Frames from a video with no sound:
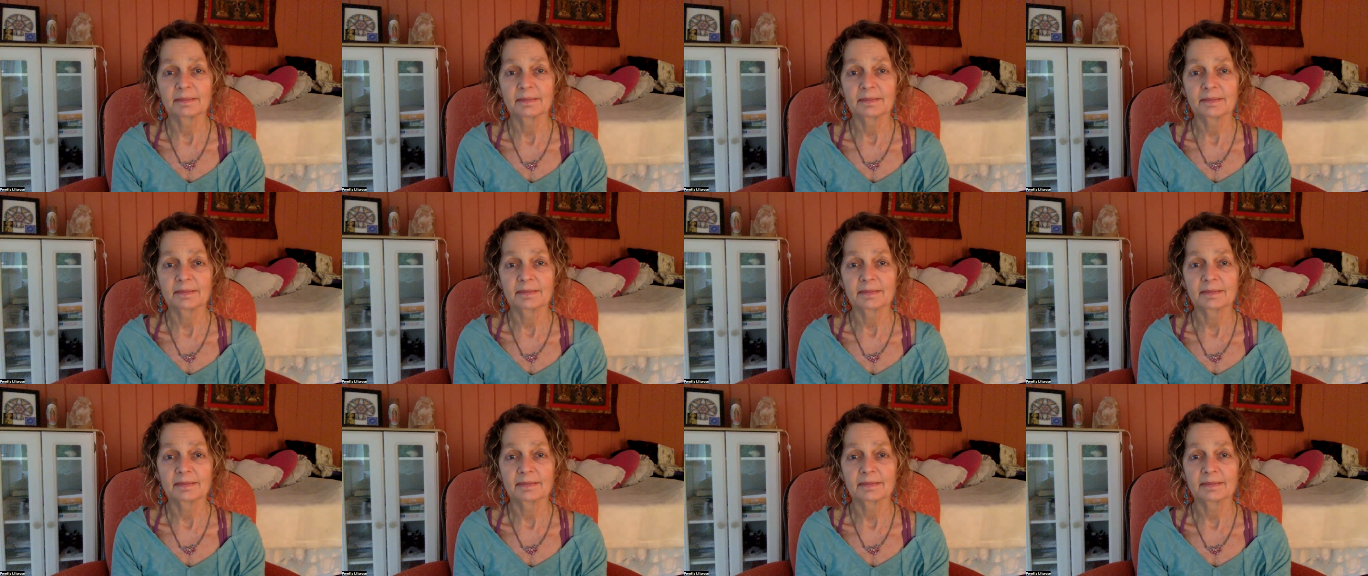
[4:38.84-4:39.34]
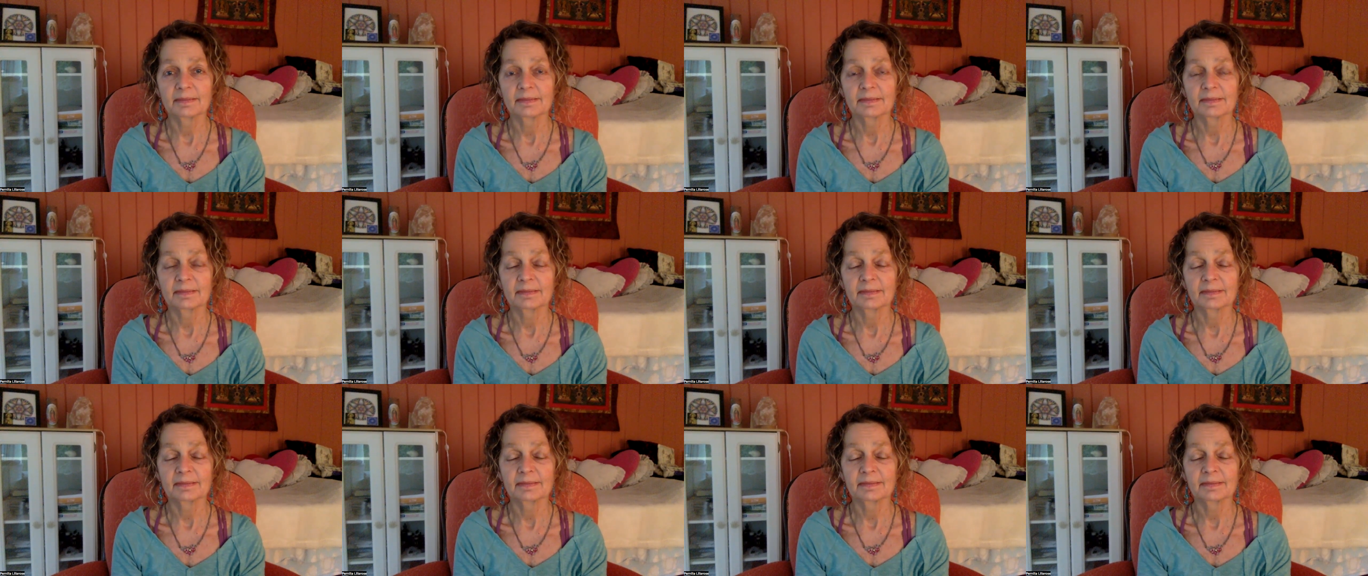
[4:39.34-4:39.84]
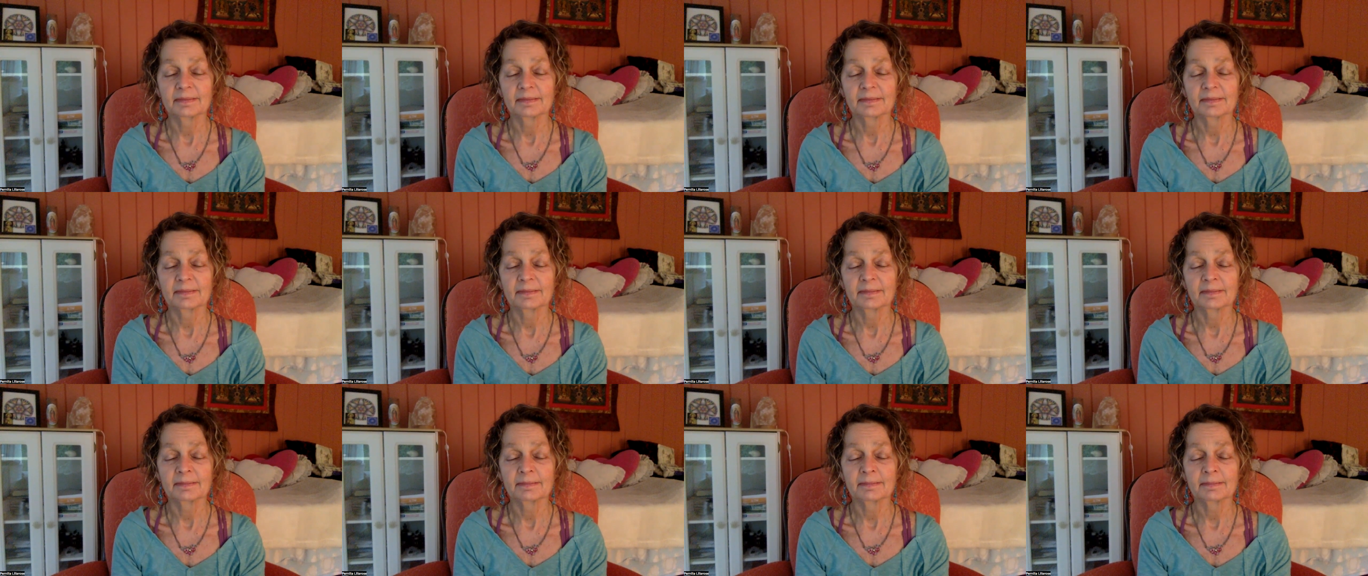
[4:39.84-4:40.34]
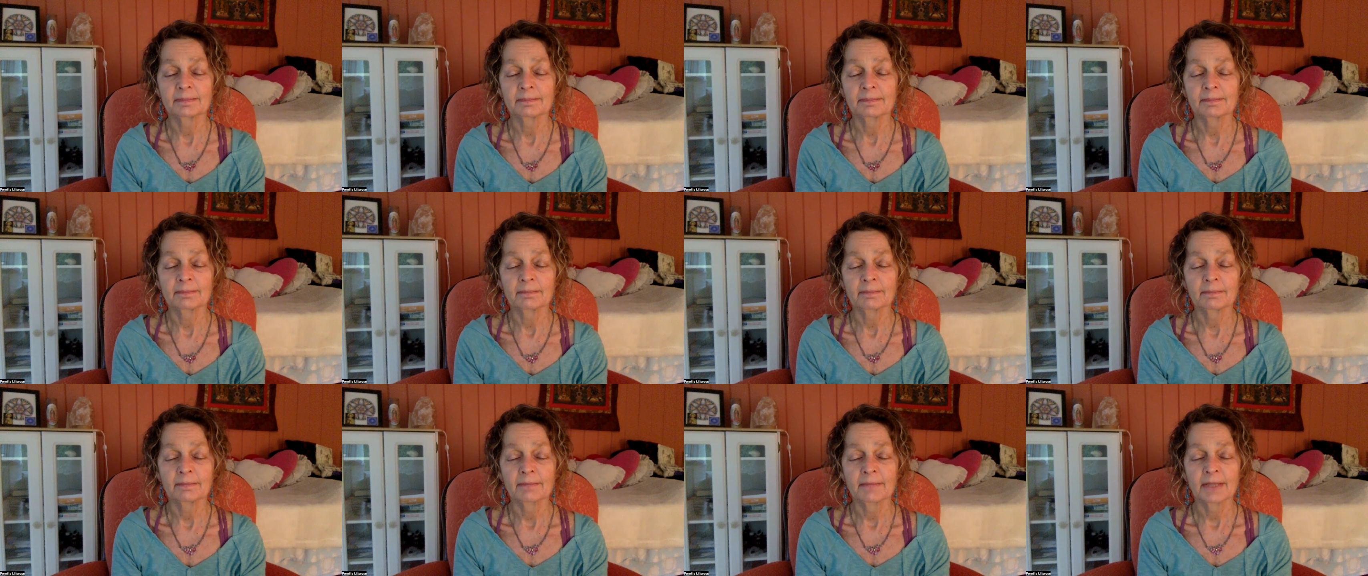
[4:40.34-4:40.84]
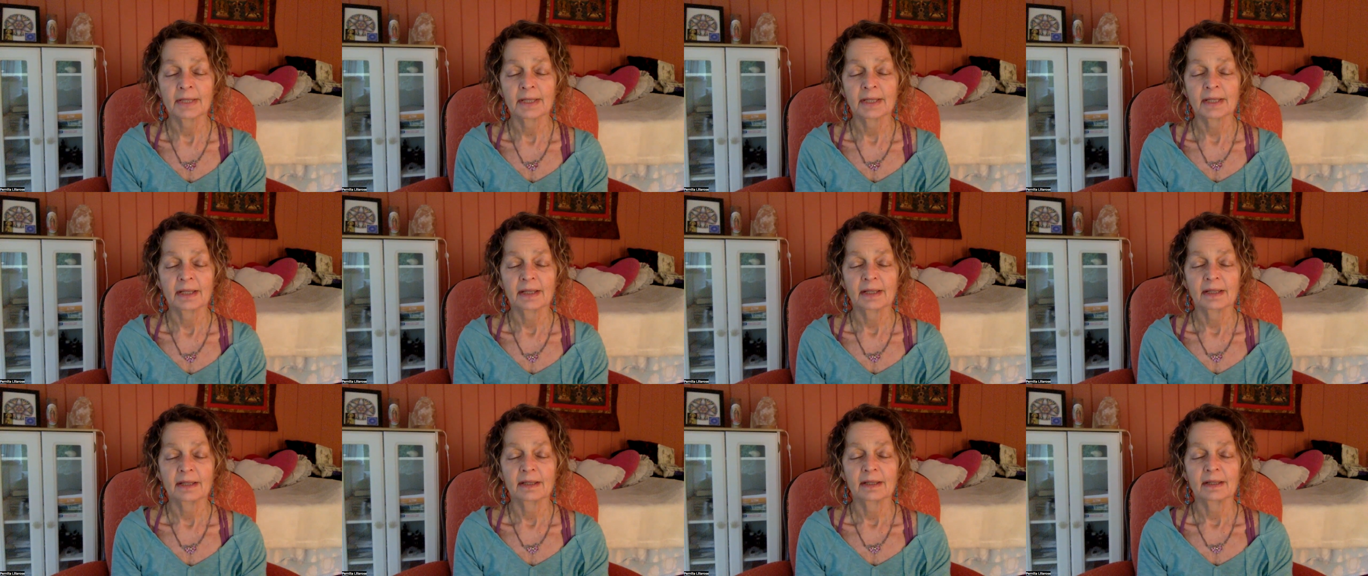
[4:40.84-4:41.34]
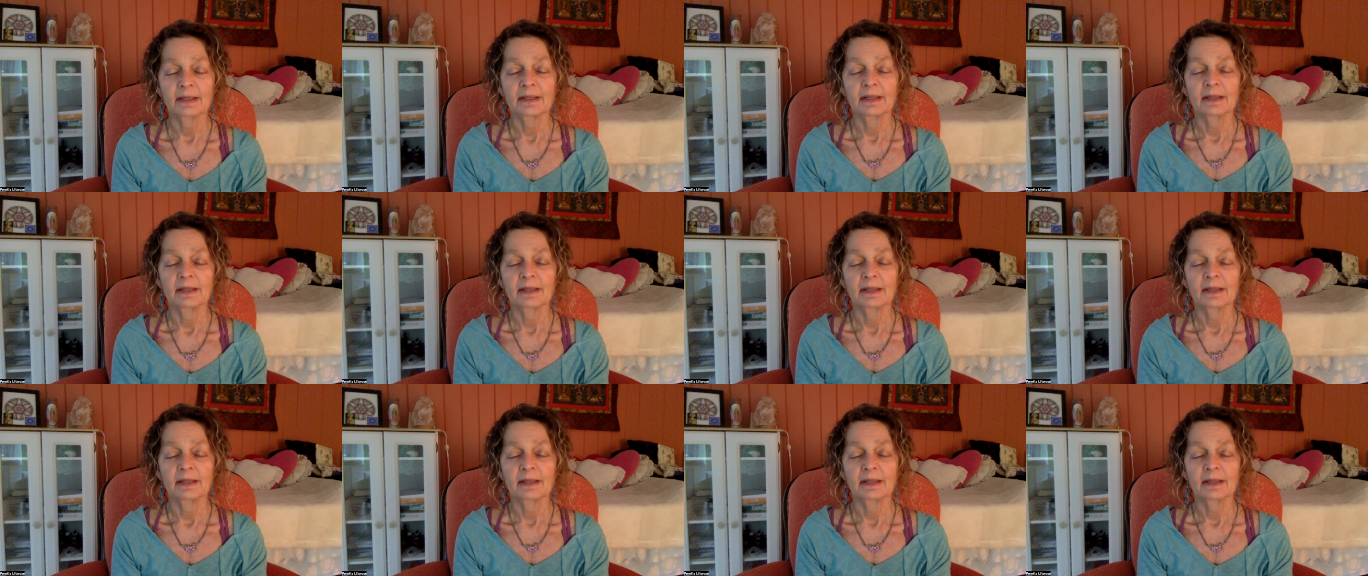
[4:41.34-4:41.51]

(silence)